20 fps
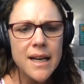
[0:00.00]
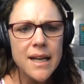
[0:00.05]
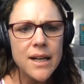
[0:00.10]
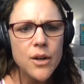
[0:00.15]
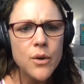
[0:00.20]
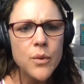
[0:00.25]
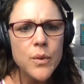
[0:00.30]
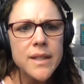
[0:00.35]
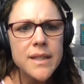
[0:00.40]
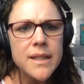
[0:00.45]

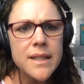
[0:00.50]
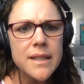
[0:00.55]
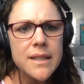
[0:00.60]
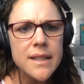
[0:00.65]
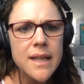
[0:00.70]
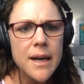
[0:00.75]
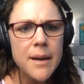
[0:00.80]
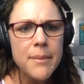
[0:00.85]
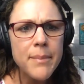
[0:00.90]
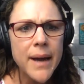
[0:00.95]
quizzes
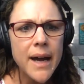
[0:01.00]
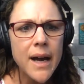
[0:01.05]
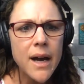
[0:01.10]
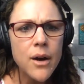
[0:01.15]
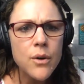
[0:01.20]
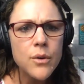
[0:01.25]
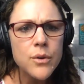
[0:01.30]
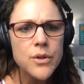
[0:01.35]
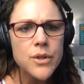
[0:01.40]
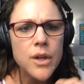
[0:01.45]

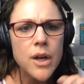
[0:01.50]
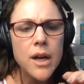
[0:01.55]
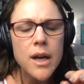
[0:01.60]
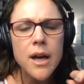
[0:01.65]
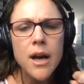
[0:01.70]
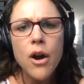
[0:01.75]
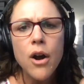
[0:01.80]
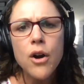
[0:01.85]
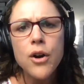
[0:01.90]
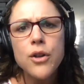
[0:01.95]
about
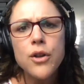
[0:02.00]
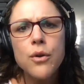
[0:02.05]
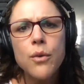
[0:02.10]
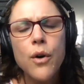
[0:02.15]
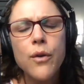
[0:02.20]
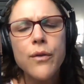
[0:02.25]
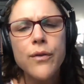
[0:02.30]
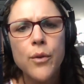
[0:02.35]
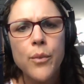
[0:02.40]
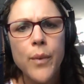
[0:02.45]
are you
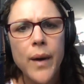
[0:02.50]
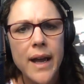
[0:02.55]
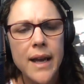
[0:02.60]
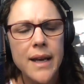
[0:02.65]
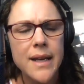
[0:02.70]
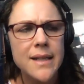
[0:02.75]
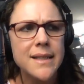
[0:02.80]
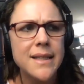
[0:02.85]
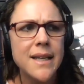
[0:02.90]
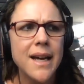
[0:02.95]

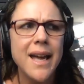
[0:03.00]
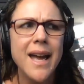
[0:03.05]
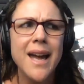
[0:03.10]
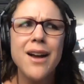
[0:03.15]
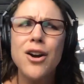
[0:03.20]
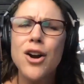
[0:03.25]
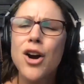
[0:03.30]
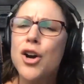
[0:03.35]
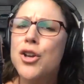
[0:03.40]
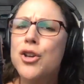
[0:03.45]
overweight, is
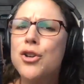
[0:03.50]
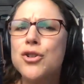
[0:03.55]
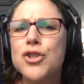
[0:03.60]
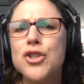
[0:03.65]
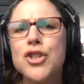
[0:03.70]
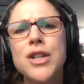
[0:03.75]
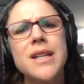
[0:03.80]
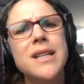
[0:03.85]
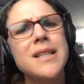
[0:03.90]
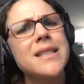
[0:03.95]
are your
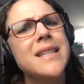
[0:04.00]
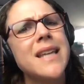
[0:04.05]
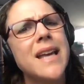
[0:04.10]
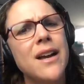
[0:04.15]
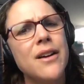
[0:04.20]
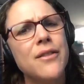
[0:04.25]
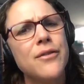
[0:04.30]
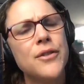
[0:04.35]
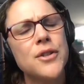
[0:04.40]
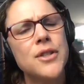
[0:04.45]
jeans
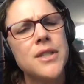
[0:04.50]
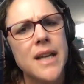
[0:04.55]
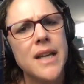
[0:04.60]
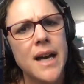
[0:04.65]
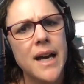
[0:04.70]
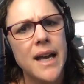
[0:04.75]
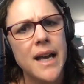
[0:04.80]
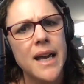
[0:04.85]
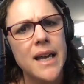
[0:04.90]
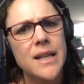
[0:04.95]
ever
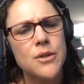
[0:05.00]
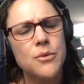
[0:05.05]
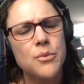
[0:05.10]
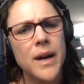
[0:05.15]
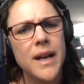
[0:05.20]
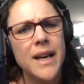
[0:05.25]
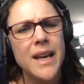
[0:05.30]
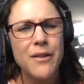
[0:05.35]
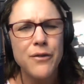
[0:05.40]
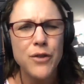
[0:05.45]
tight,
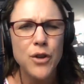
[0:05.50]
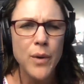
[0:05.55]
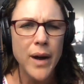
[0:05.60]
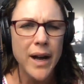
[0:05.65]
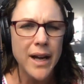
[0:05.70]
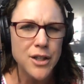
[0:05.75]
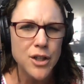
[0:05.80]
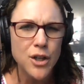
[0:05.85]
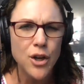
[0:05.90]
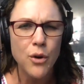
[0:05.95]
right? Have you
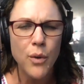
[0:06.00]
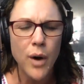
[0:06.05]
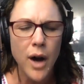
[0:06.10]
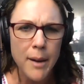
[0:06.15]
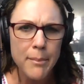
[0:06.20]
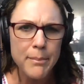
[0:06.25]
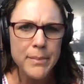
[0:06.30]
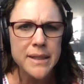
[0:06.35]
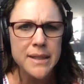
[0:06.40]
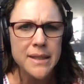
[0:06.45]
had to go
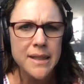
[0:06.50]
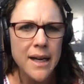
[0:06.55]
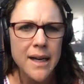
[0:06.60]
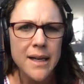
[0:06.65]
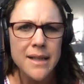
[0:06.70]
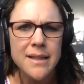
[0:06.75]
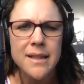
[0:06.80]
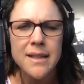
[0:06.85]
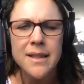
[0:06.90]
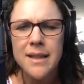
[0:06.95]
up a
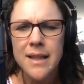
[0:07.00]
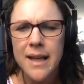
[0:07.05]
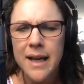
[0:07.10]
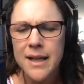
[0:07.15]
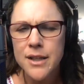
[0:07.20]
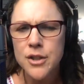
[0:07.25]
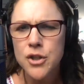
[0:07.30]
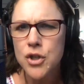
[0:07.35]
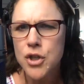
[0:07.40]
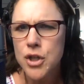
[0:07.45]
size in the
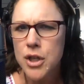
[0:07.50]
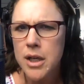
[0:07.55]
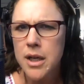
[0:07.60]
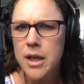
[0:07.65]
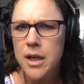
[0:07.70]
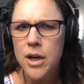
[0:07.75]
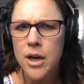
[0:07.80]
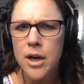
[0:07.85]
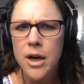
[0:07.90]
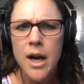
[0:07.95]
last
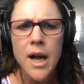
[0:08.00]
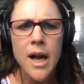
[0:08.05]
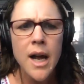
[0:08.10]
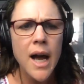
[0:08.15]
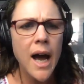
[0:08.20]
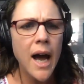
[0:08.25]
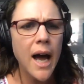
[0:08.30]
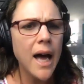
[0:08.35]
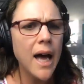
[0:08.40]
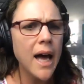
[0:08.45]
year?
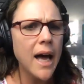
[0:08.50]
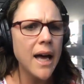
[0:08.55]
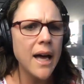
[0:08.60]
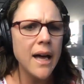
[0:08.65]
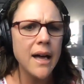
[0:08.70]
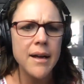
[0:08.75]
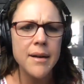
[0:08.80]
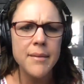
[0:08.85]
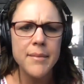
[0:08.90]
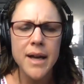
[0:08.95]

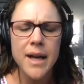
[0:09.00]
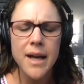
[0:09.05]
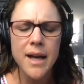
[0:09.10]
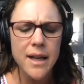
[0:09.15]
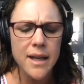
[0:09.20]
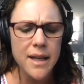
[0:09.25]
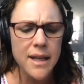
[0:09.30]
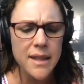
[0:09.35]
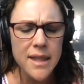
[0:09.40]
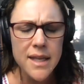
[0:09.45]

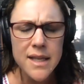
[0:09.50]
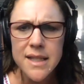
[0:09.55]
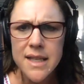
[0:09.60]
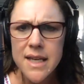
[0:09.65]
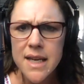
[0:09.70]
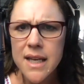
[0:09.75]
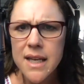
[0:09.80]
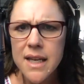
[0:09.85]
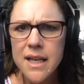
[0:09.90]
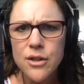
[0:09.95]
These
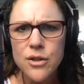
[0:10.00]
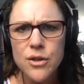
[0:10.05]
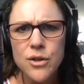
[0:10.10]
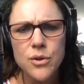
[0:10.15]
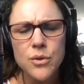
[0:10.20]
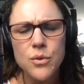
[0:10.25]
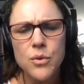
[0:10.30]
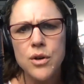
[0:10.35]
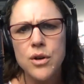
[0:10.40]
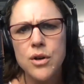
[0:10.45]
eating
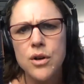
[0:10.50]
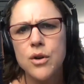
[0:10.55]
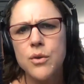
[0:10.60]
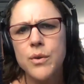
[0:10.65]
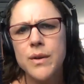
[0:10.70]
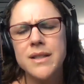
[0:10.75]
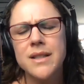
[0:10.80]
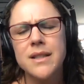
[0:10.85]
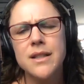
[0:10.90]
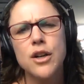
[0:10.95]
disorder
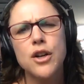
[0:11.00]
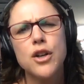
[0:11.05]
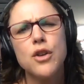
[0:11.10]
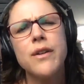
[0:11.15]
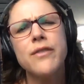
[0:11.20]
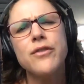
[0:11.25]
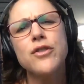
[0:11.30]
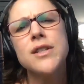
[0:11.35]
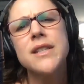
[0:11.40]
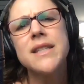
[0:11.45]
quizzes, are you
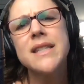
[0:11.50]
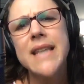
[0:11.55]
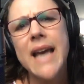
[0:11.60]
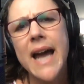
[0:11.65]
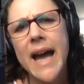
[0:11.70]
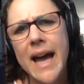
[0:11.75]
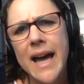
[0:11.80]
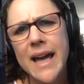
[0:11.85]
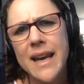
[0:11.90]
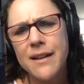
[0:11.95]
ever
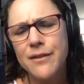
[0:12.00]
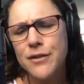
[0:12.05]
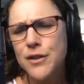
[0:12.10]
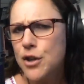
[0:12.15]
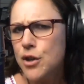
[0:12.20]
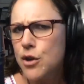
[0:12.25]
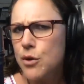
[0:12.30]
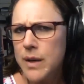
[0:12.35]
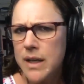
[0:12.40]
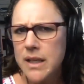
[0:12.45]
sad after
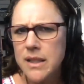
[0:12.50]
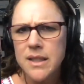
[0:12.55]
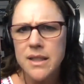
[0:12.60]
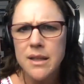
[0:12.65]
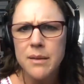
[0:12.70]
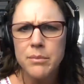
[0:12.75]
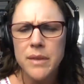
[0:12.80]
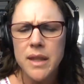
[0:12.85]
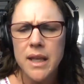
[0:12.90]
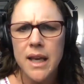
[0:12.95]
you eat
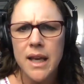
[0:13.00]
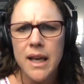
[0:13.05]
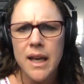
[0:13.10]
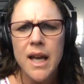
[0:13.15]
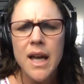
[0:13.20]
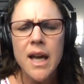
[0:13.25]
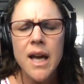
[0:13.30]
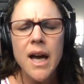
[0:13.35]
something